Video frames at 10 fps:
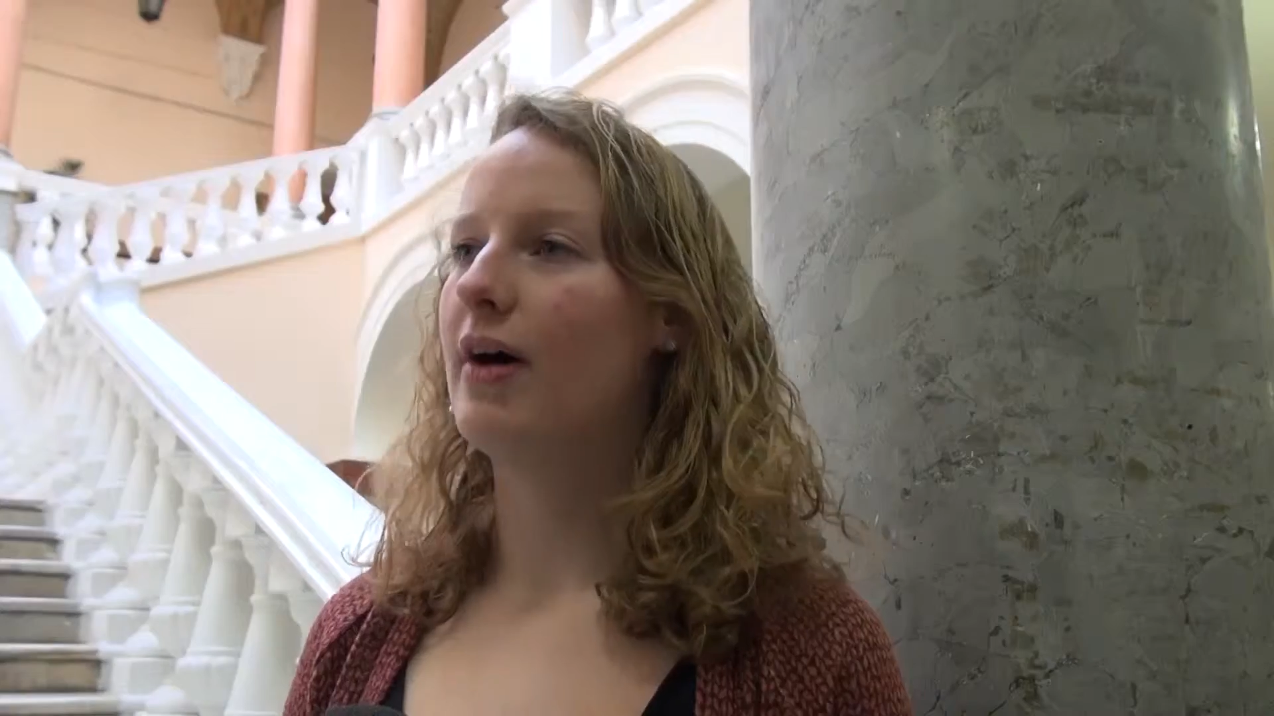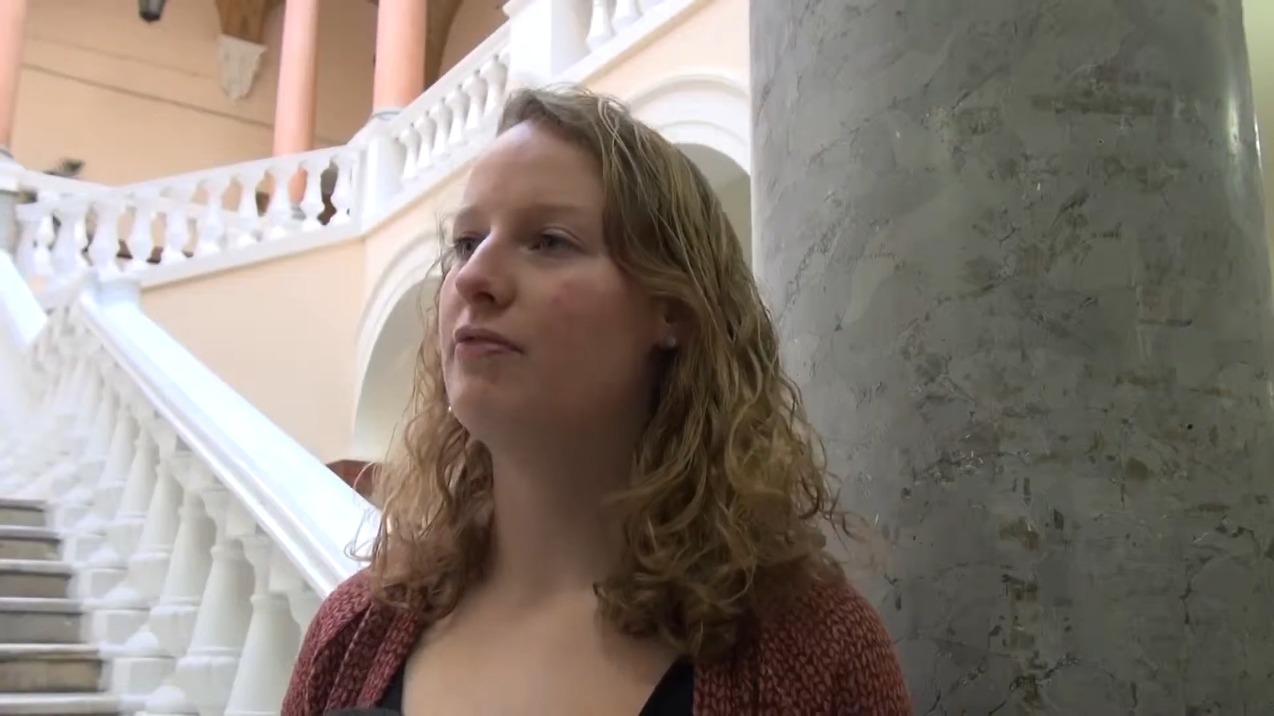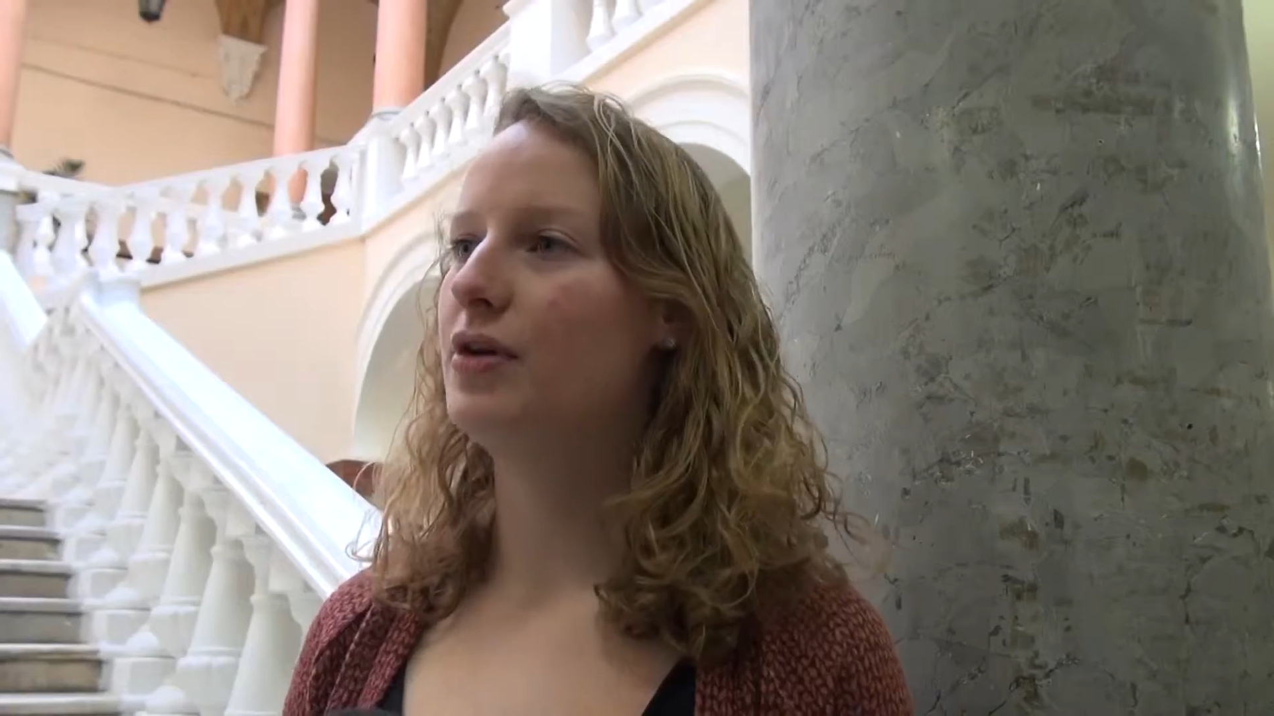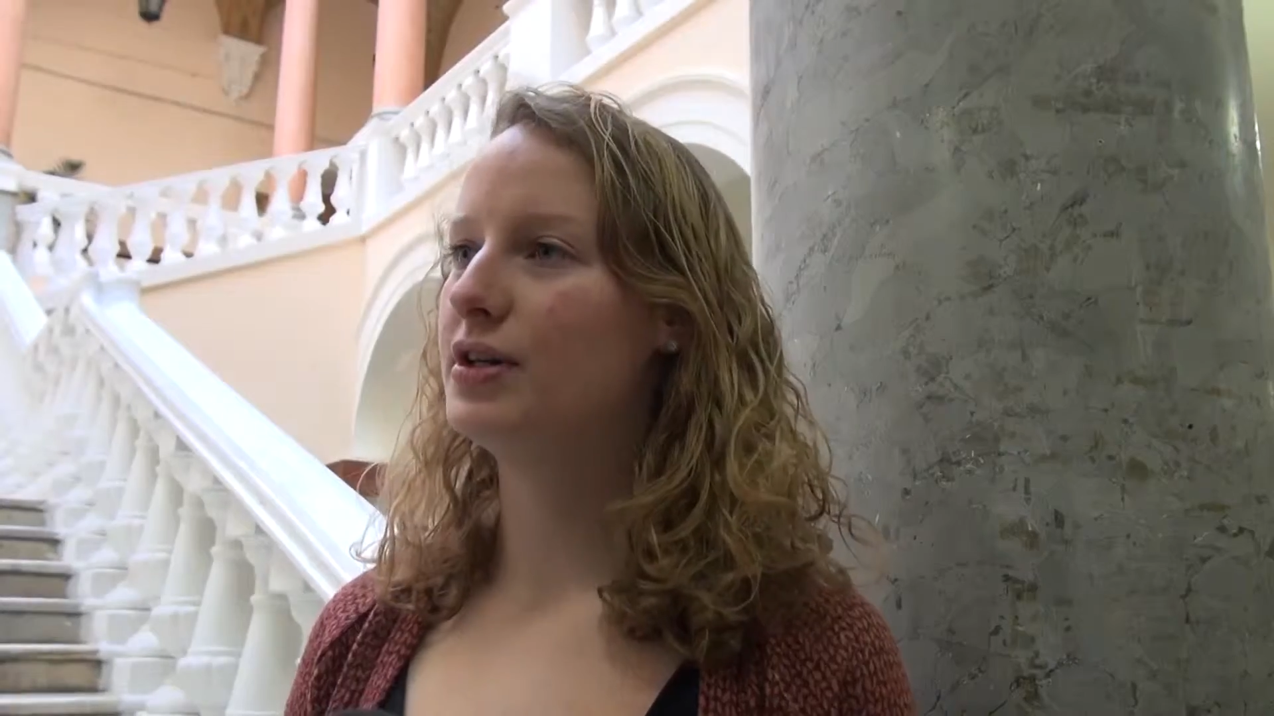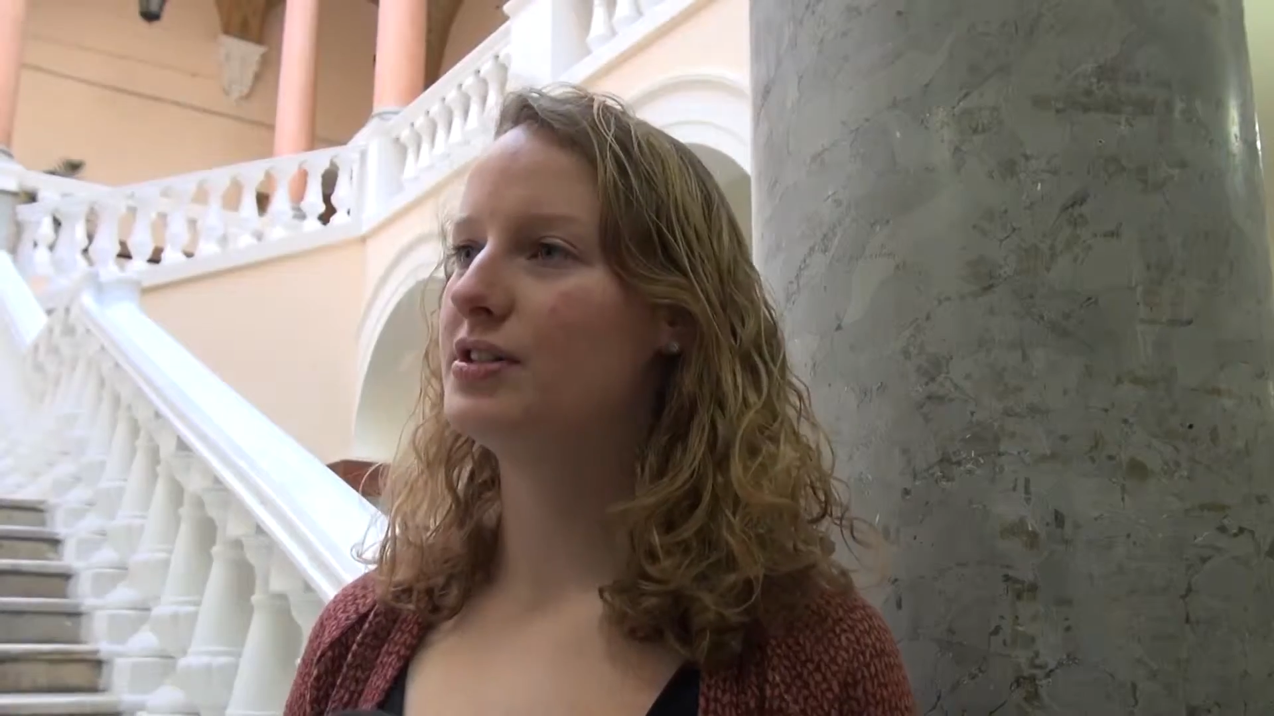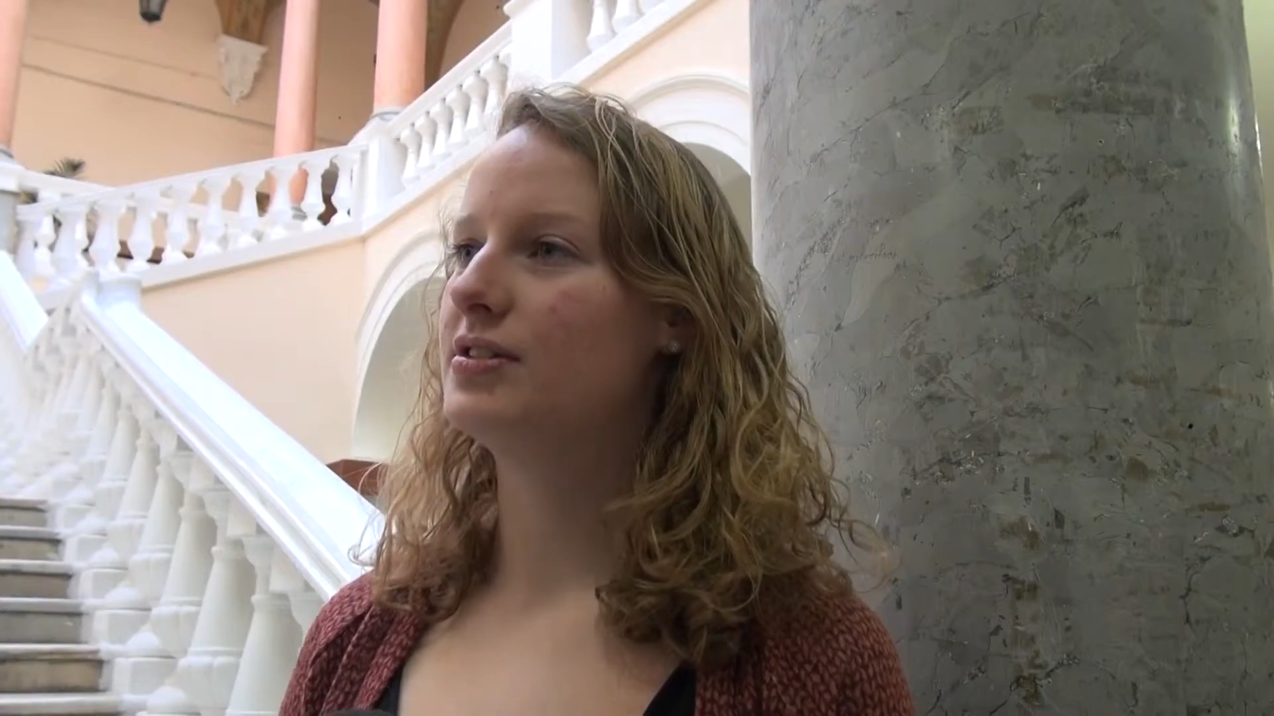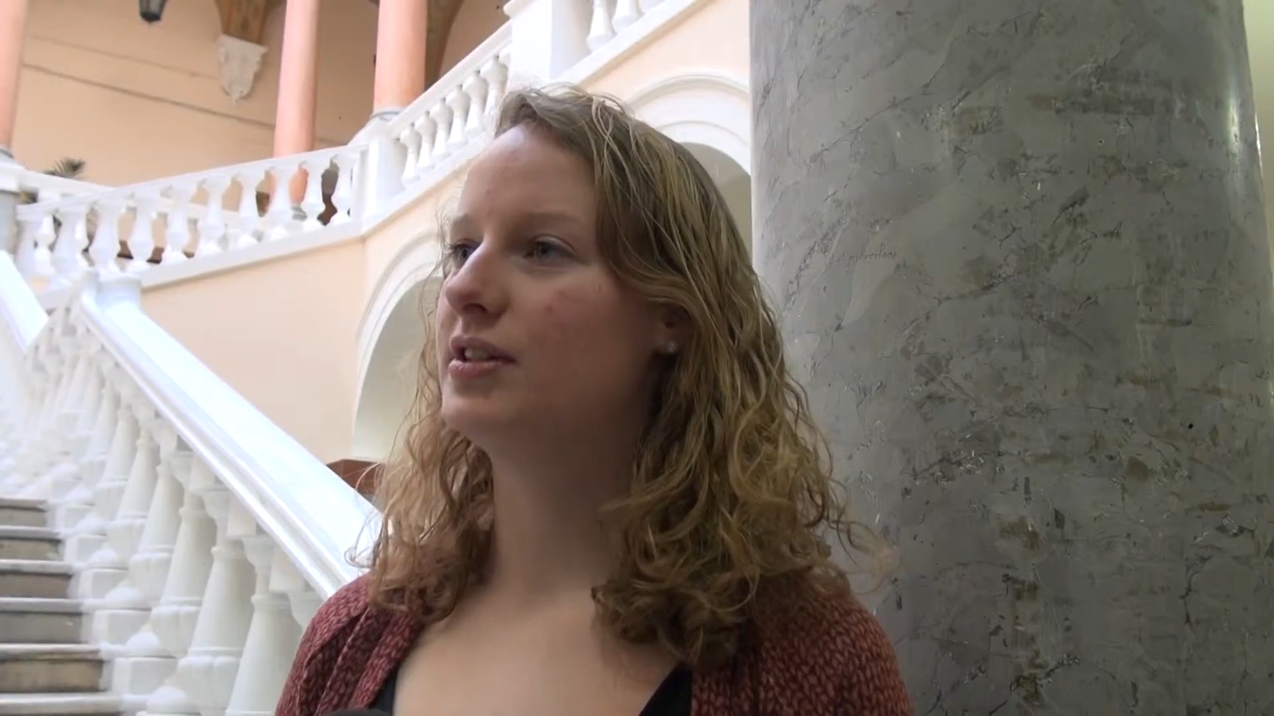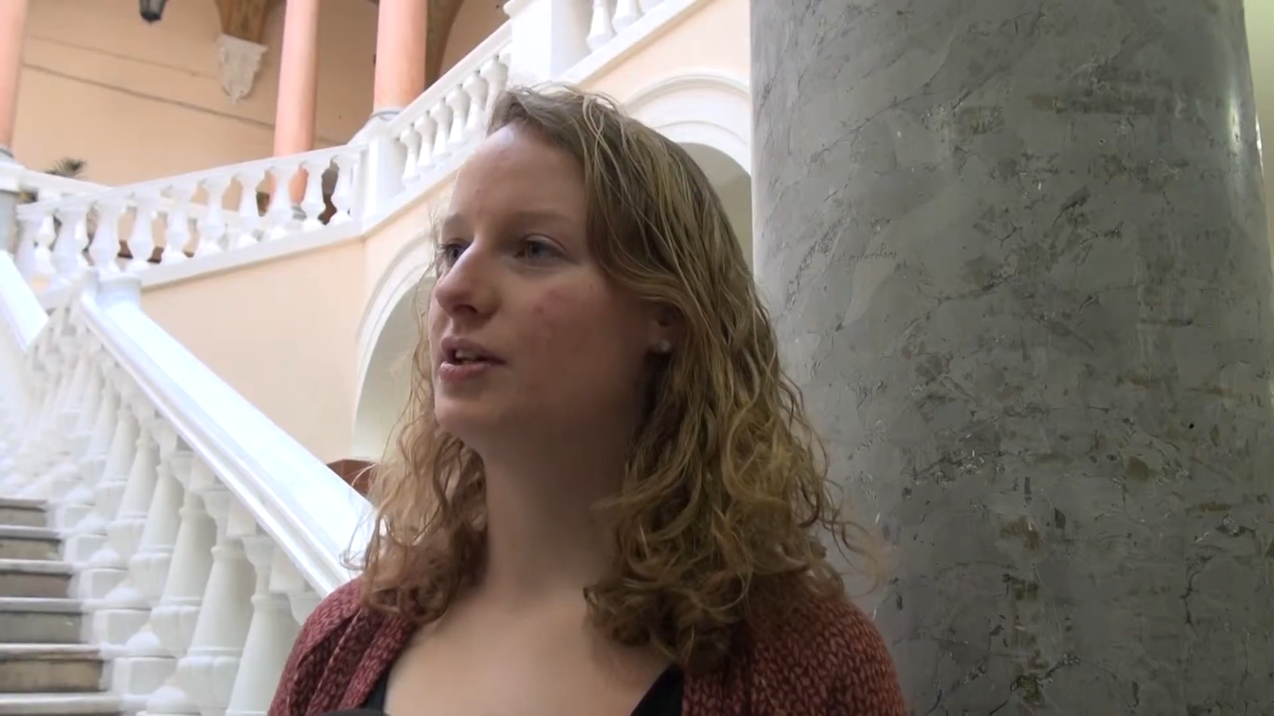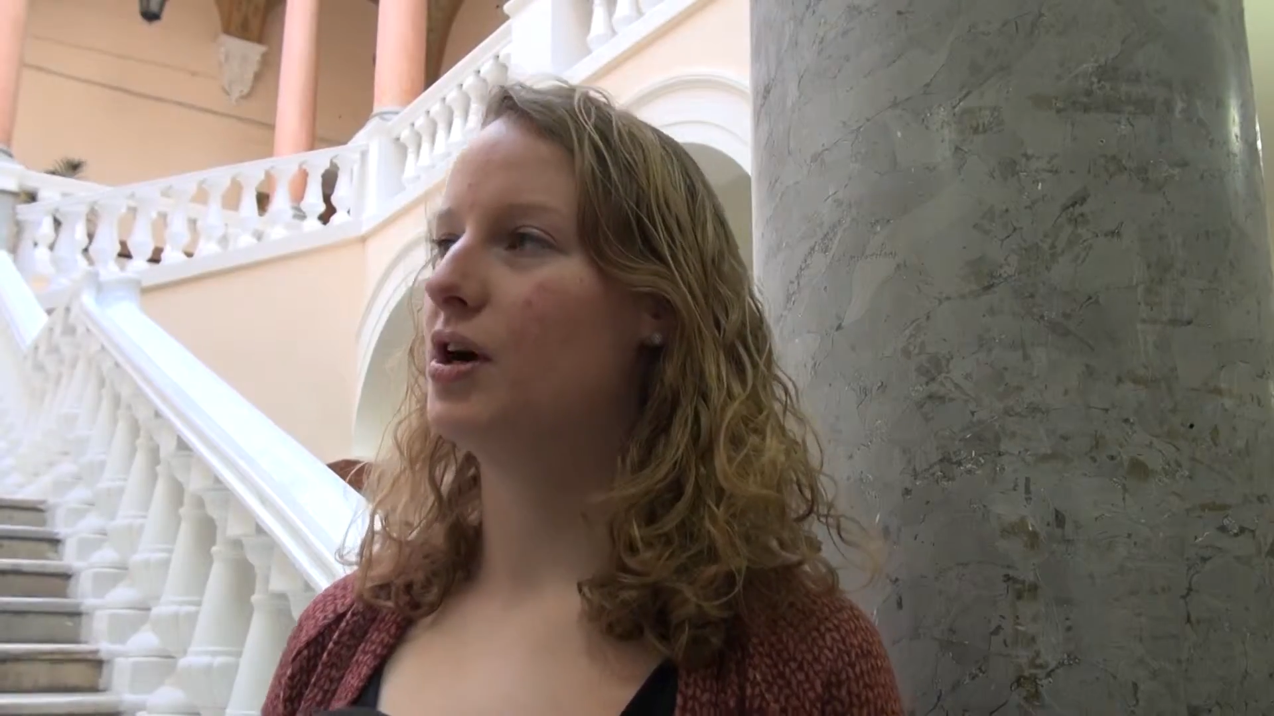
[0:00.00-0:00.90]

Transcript: I thought the